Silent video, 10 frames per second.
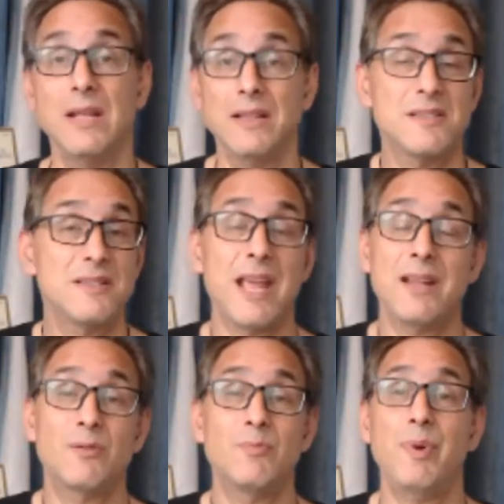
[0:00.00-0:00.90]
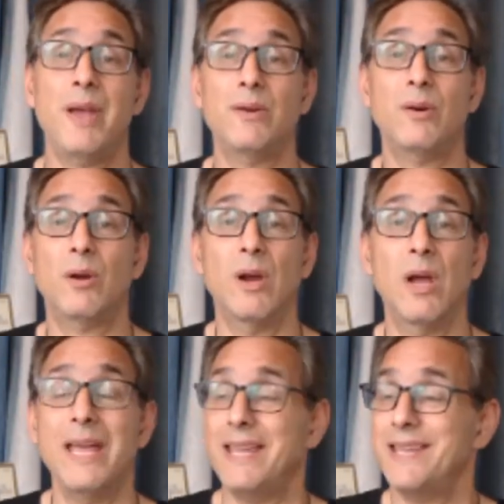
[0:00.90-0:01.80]
The standard bearer
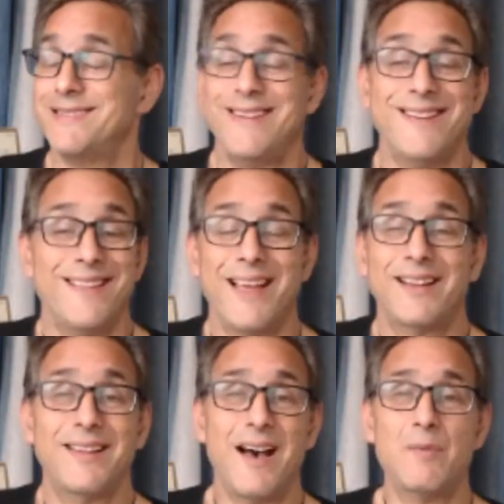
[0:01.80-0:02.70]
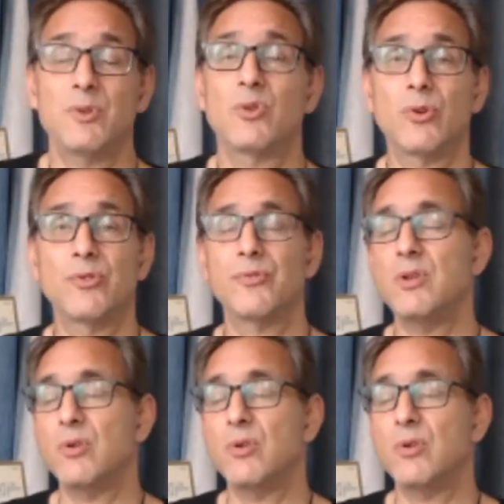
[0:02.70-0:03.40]
is the Electa Amator 3.